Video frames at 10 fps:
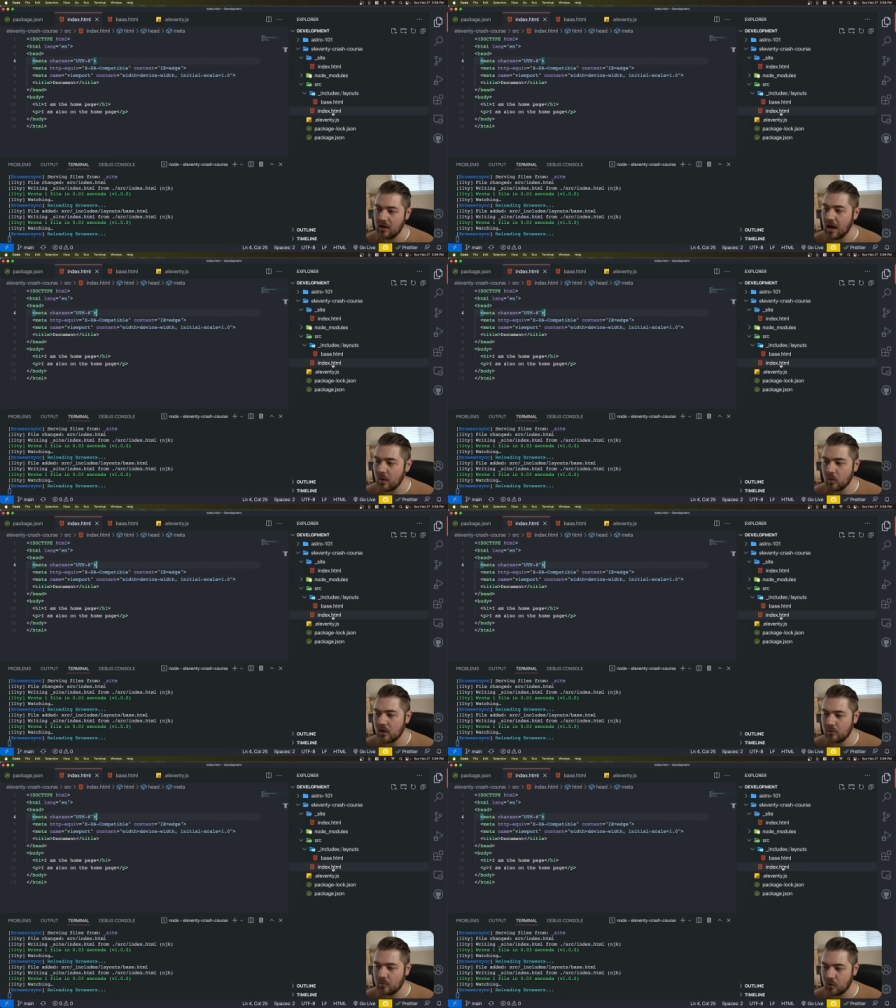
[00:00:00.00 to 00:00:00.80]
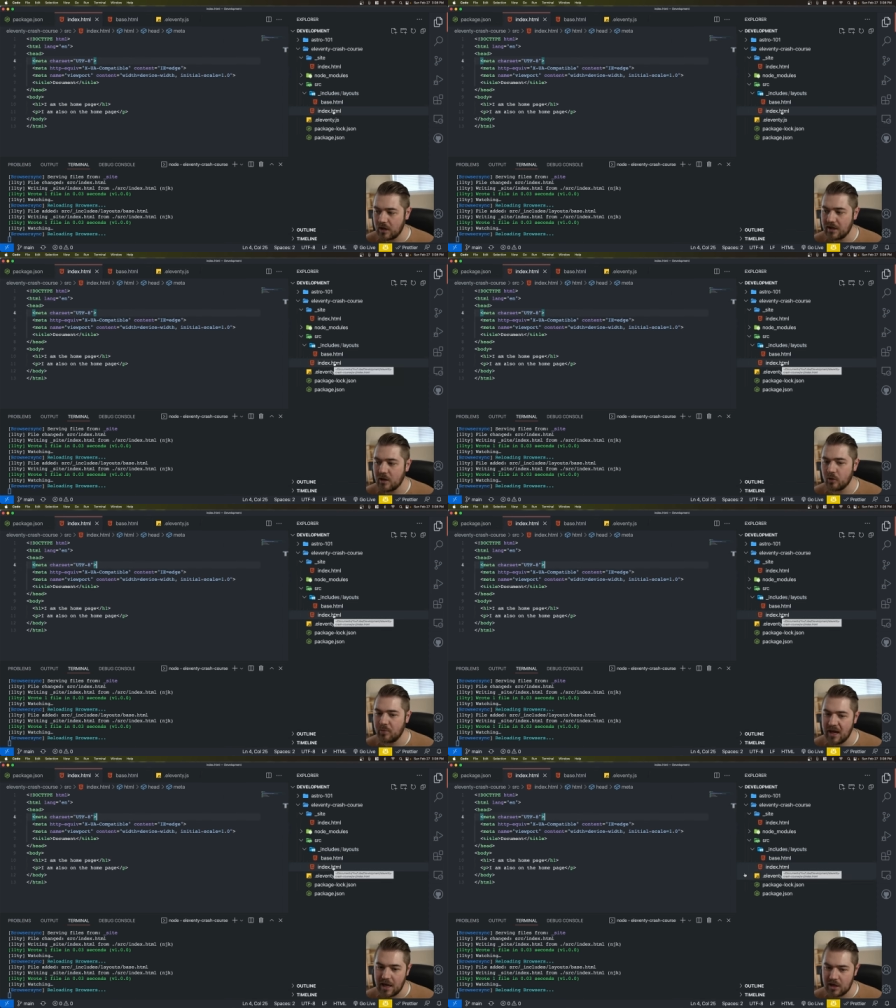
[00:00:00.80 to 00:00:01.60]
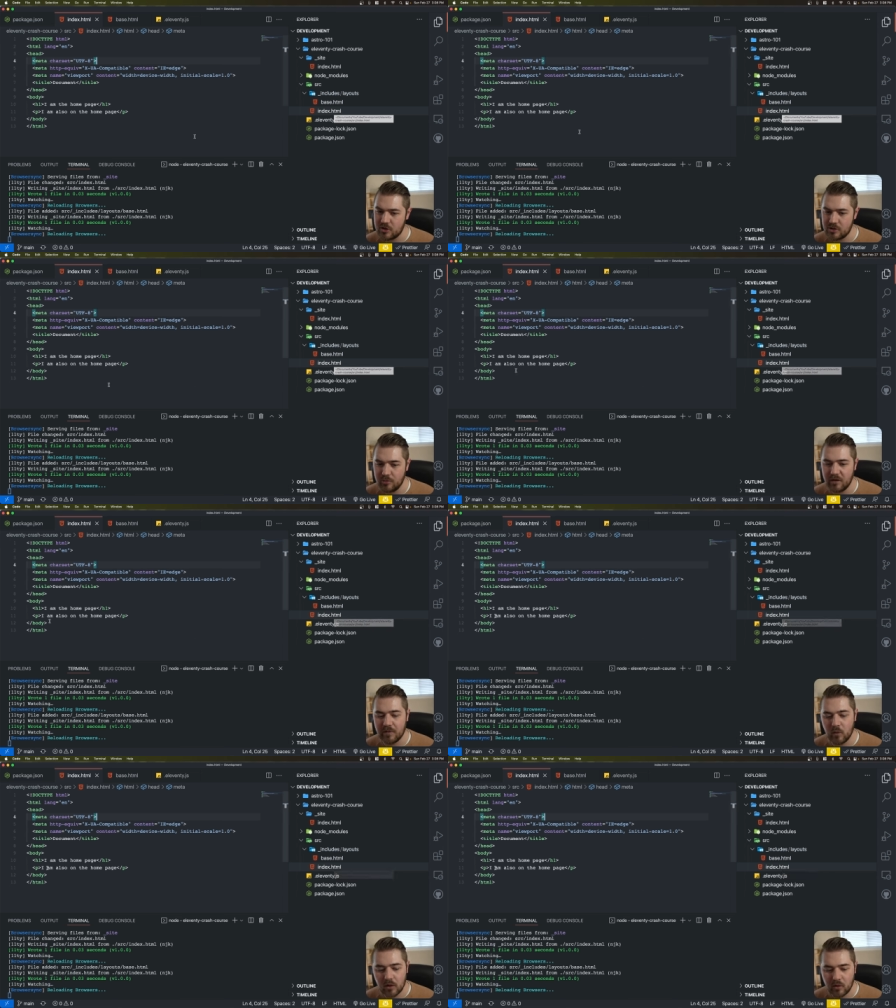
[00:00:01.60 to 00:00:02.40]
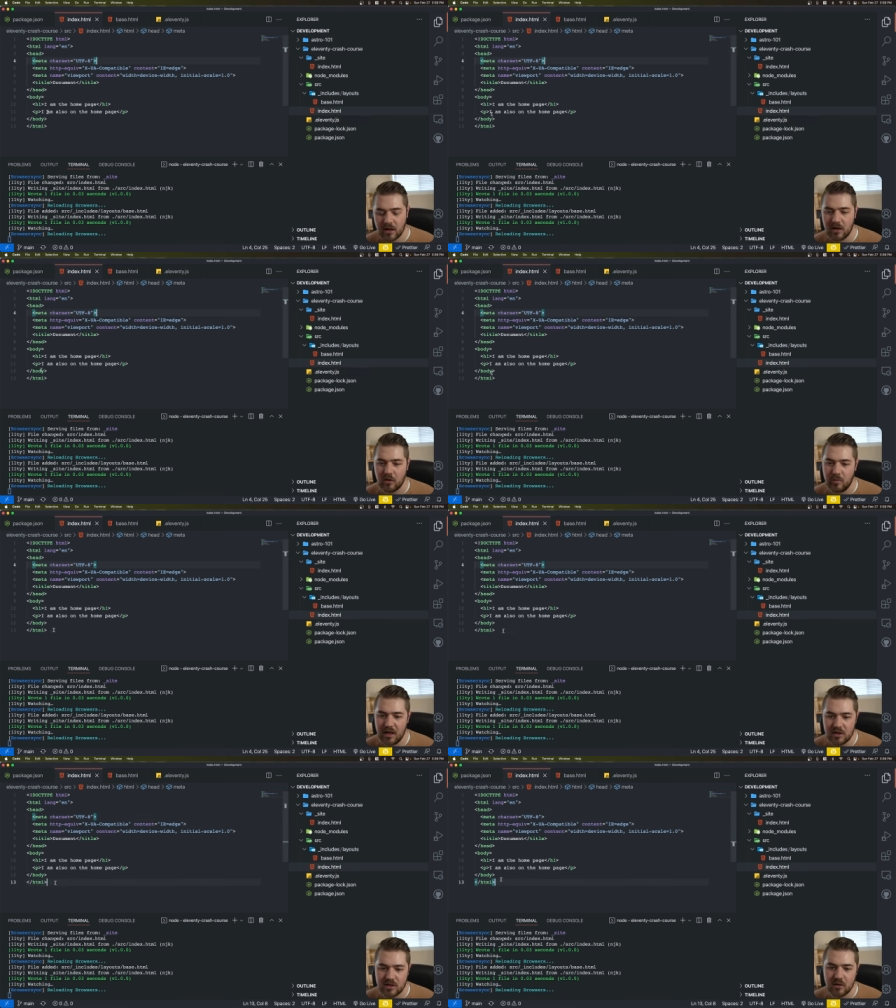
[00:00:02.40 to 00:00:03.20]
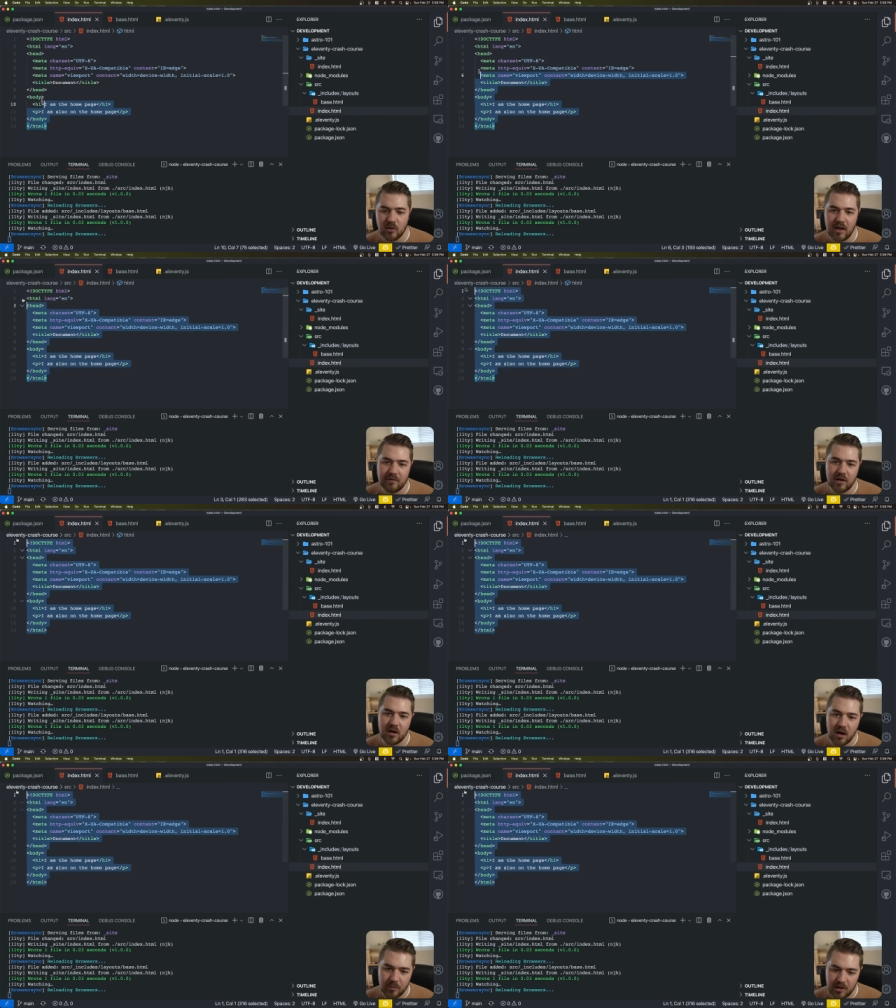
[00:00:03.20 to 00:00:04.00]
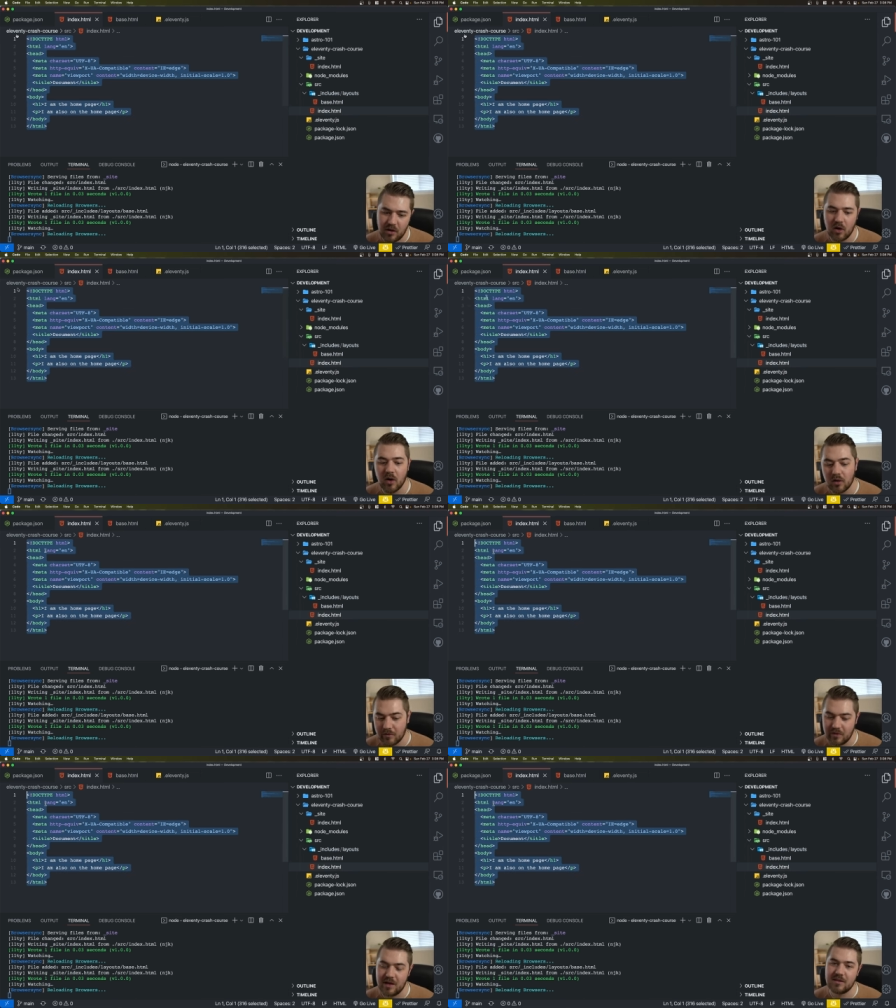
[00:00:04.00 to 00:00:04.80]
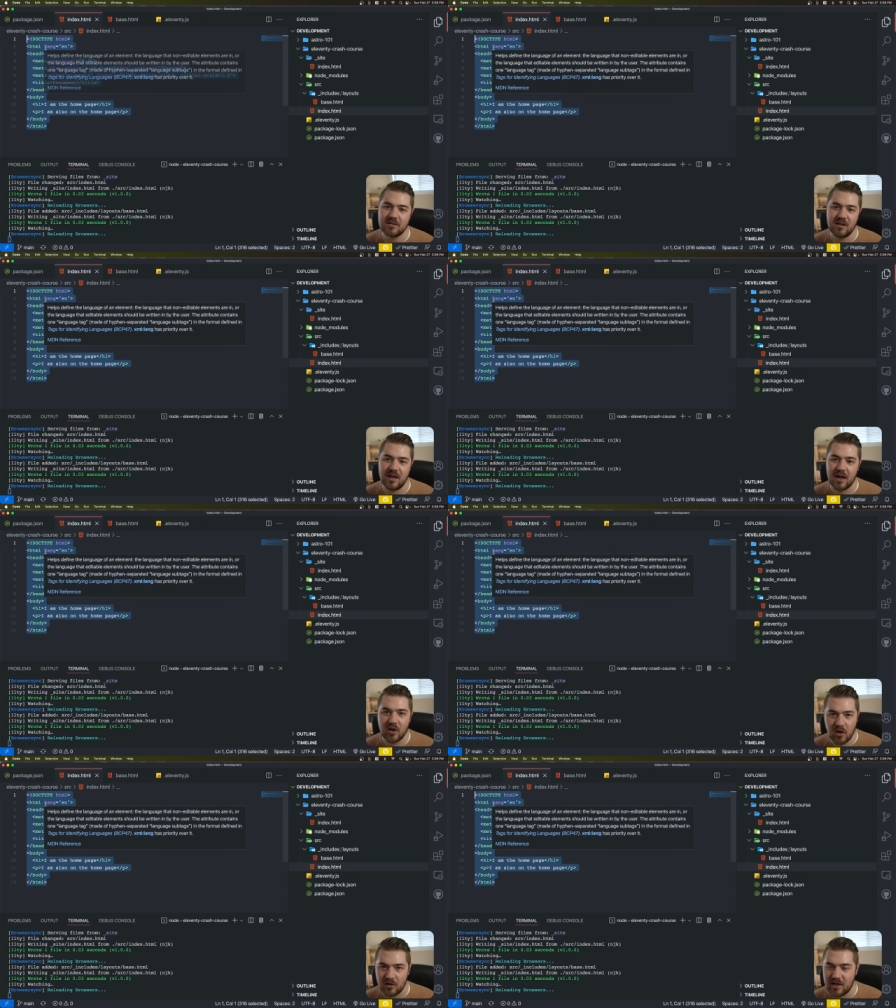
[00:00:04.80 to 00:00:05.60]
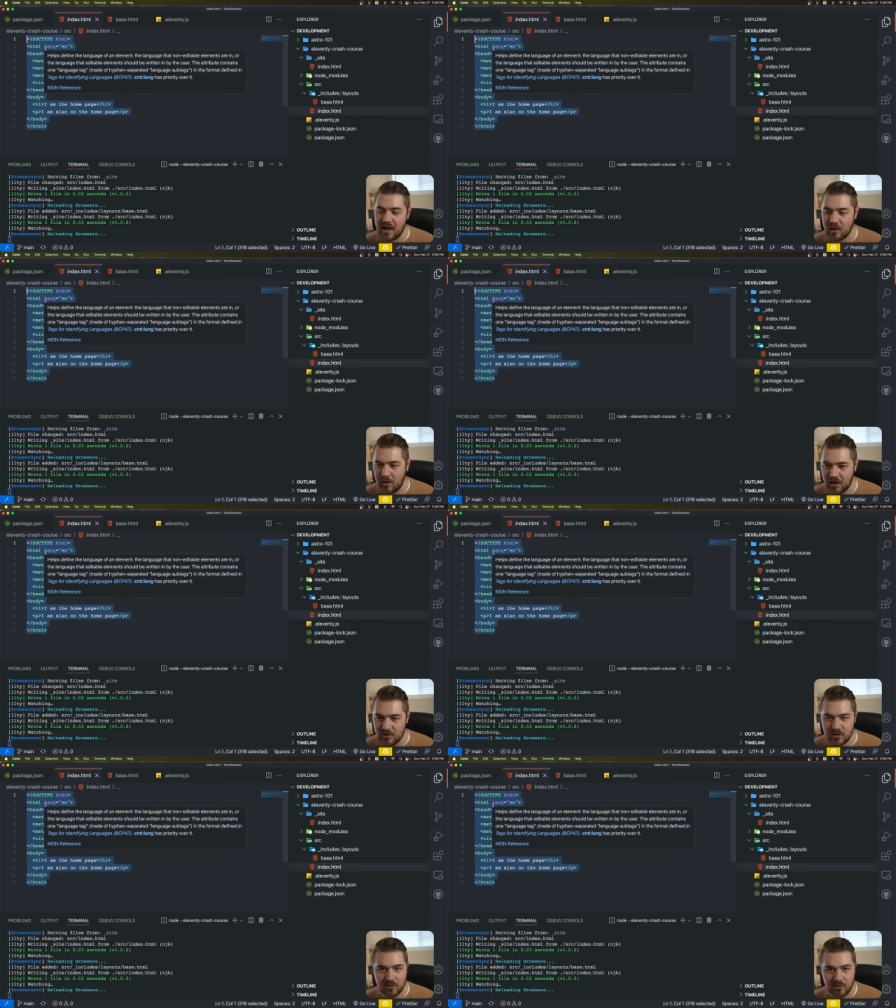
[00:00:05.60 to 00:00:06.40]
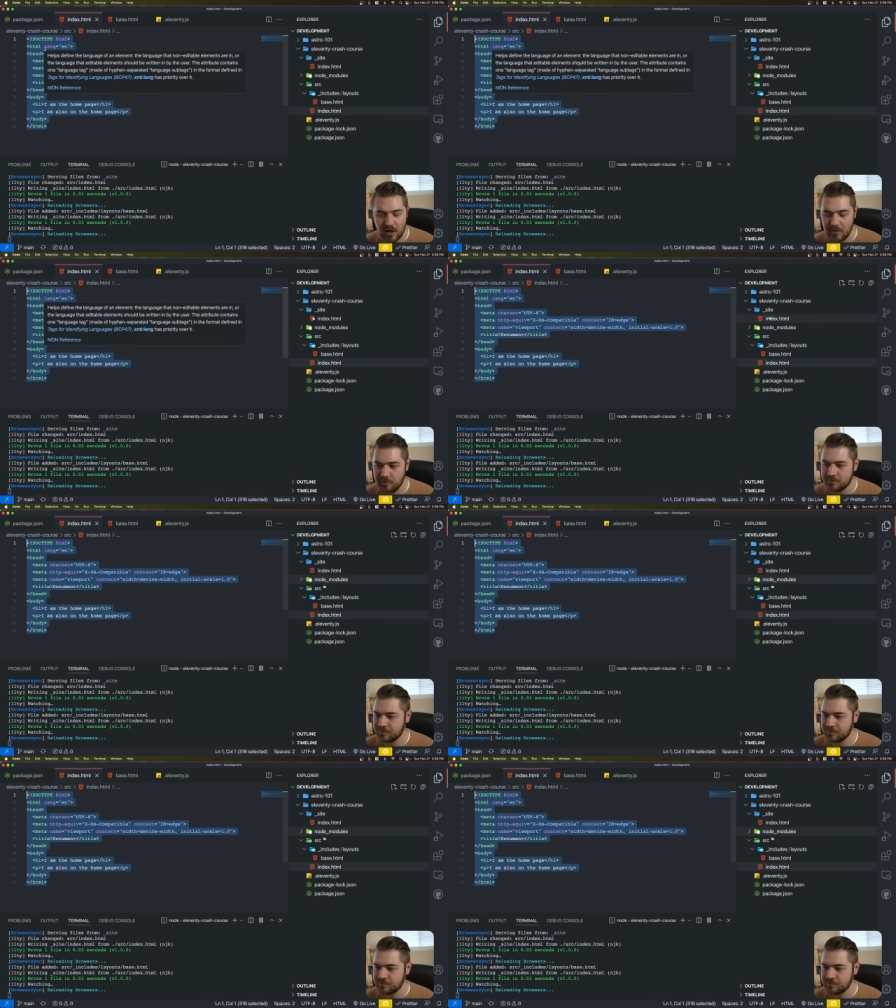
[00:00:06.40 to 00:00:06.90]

I want to create another page, but if I want to create another page, I don't want to have to copy all of this to that contact page, right?